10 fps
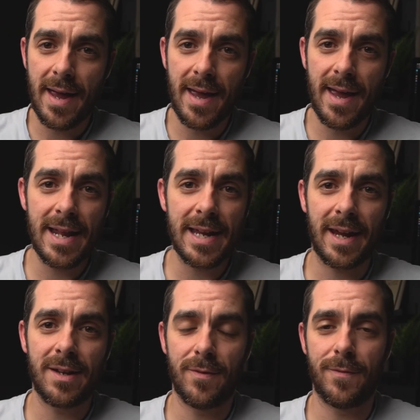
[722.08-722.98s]
any
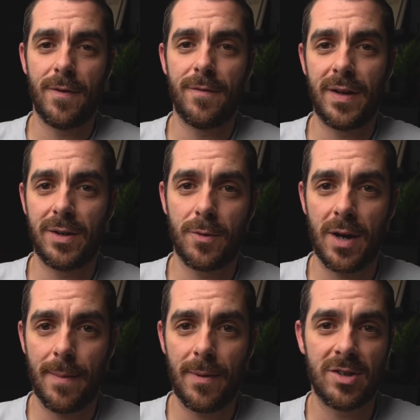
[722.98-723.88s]
kind of video
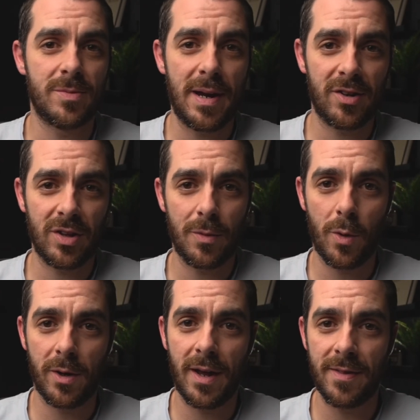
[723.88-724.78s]
camera, especially
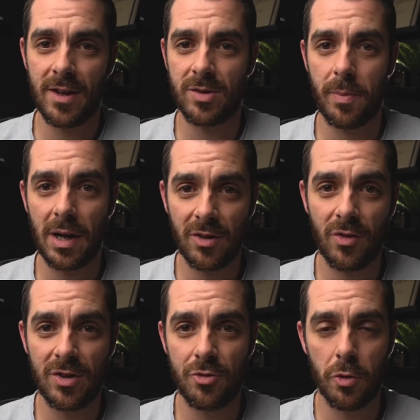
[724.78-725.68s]
one in this price range,